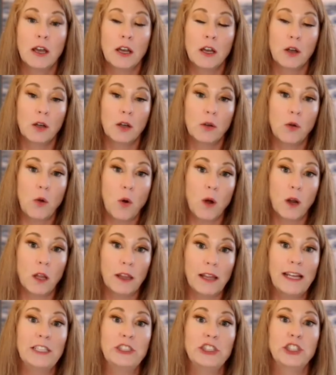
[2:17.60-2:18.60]

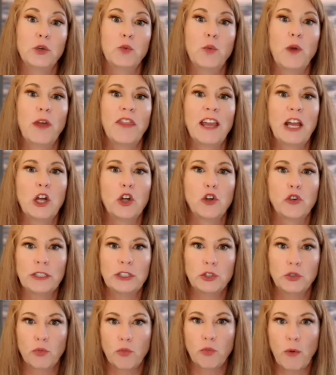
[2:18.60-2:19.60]
correlation with
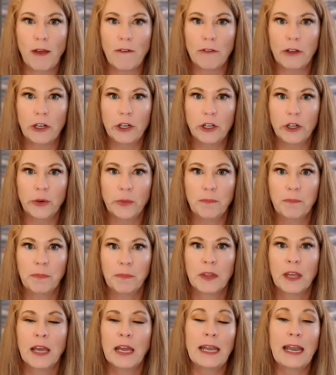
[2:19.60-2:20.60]
increased revenue.
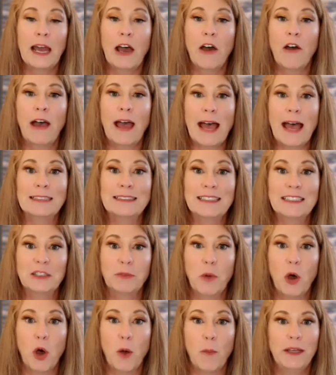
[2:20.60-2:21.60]
Now, as a
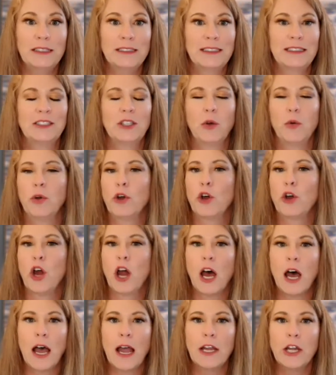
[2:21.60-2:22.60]
small business owner,
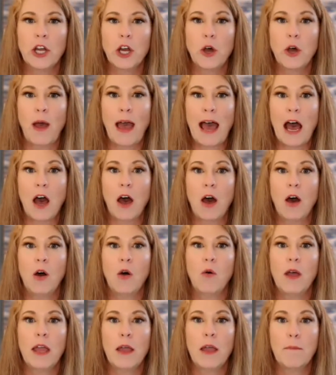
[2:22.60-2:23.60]
I know
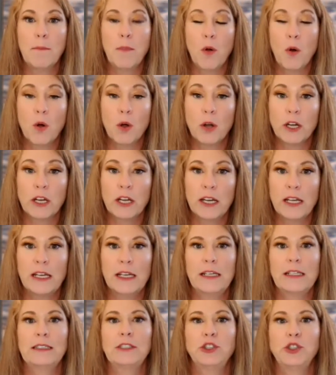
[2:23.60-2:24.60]
how important it
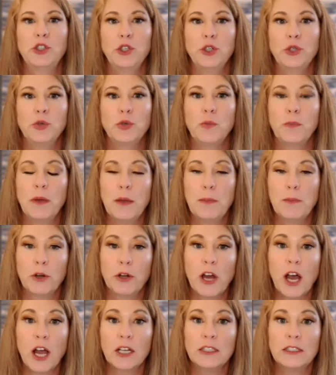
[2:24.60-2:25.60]
is to be
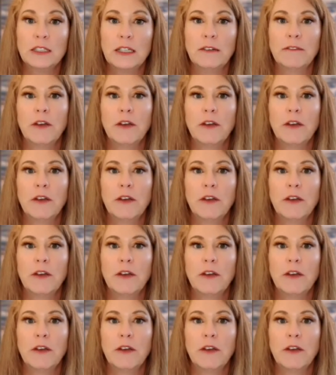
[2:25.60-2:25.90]
productive,